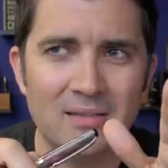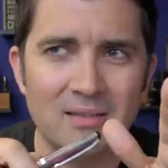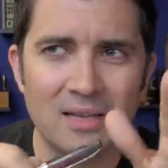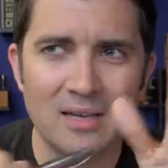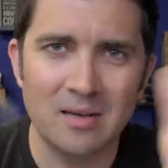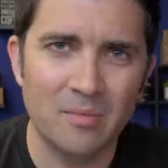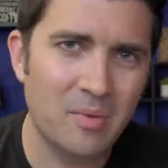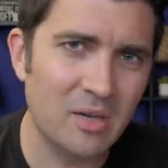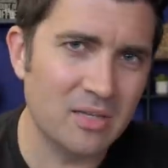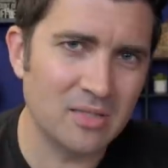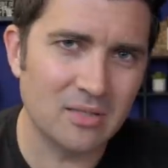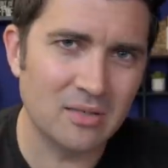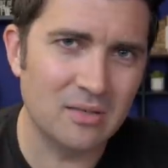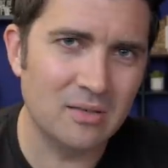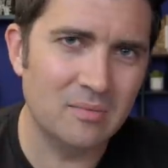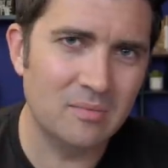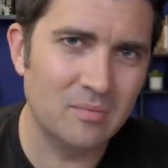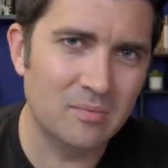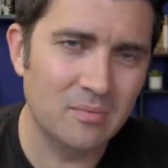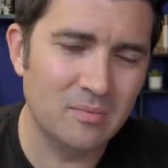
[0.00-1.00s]
they
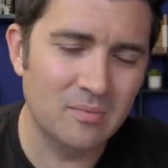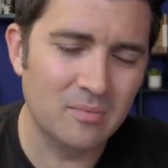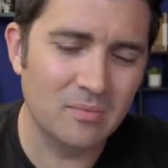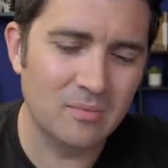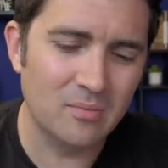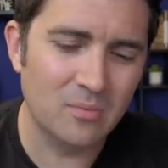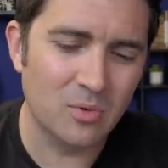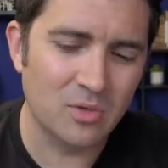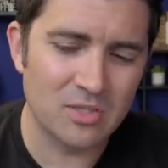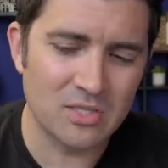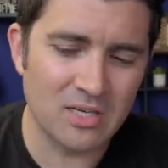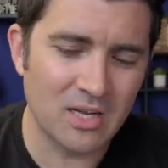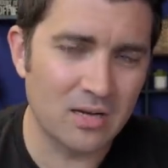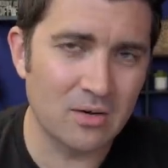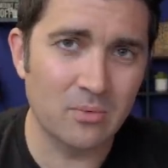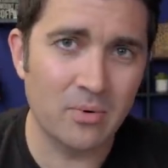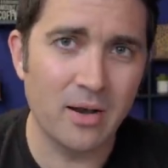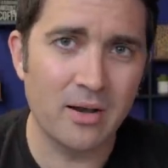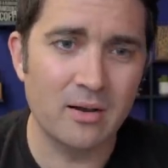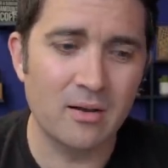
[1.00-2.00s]
basically will just kind
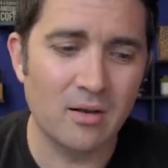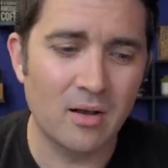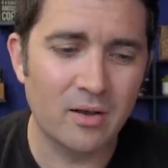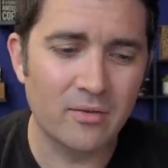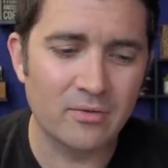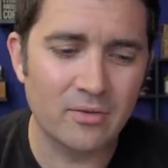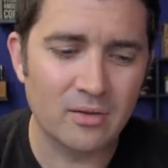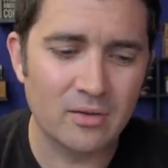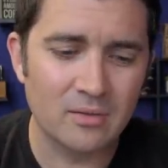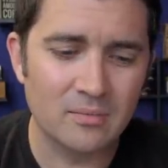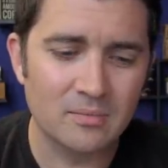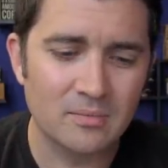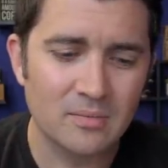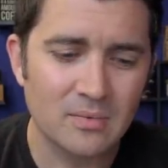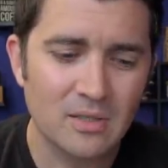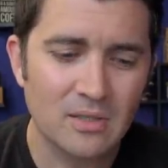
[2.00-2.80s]
of write it off or